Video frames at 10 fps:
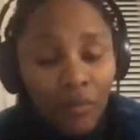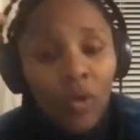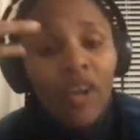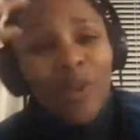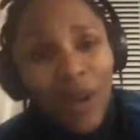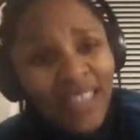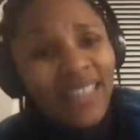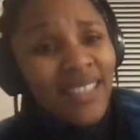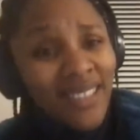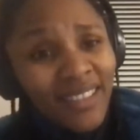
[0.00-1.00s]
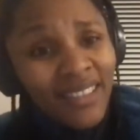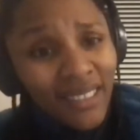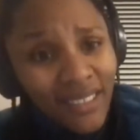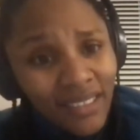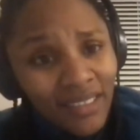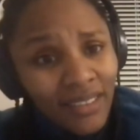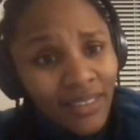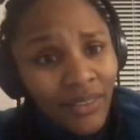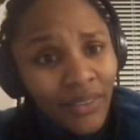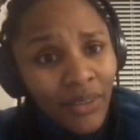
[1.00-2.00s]
it more, people... more quality content,
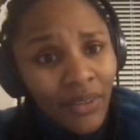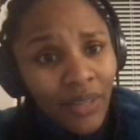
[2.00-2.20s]
you know?